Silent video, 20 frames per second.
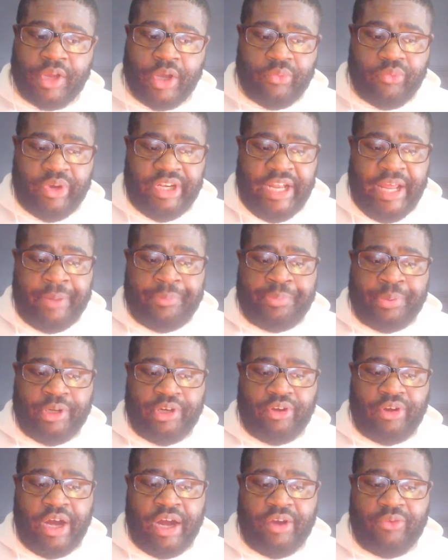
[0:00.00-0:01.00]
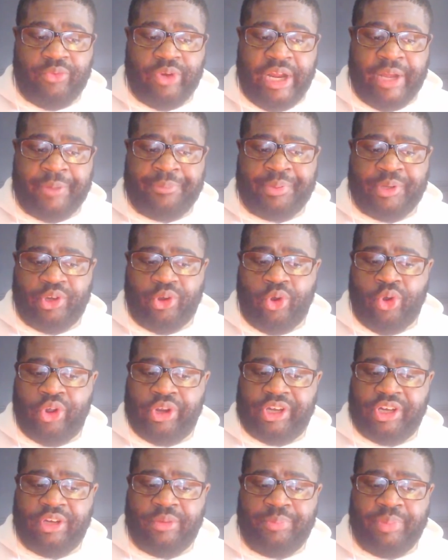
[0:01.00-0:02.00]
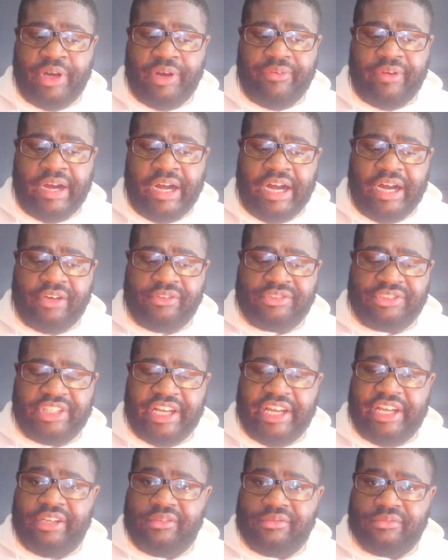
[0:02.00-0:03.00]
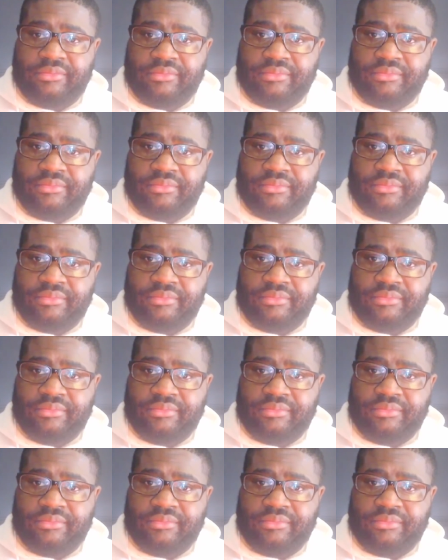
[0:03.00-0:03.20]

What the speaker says: when they put Oregon above Ohio State?